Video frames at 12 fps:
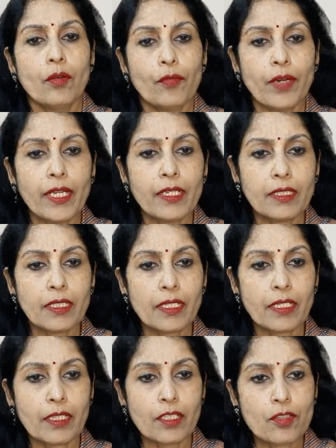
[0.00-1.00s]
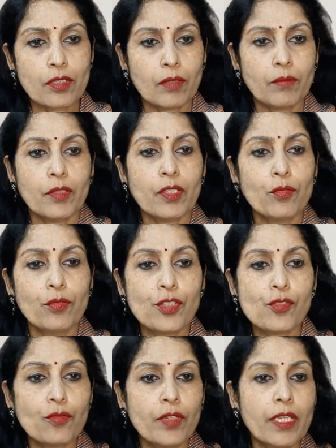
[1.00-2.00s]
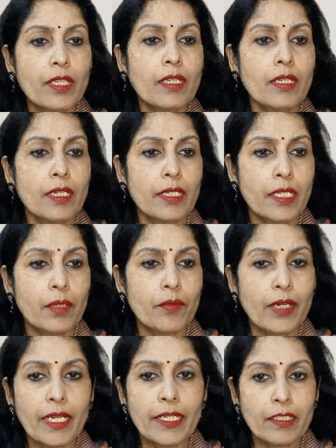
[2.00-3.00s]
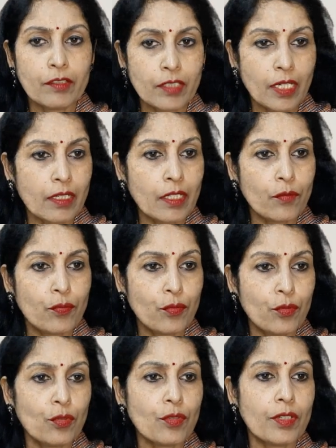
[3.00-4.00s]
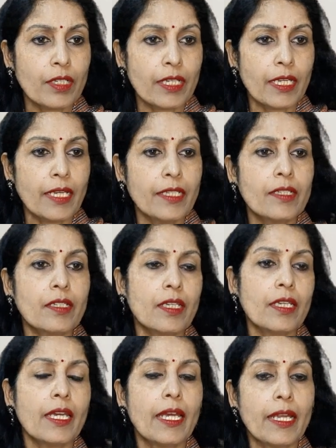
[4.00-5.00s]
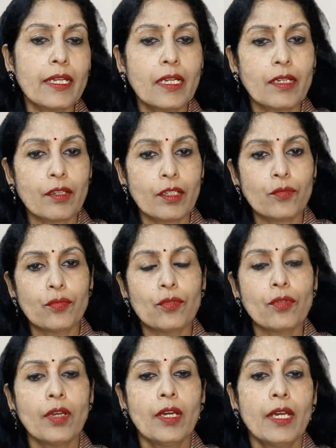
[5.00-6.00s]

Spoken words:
Find the greatest number which when divide 34, 90 and 104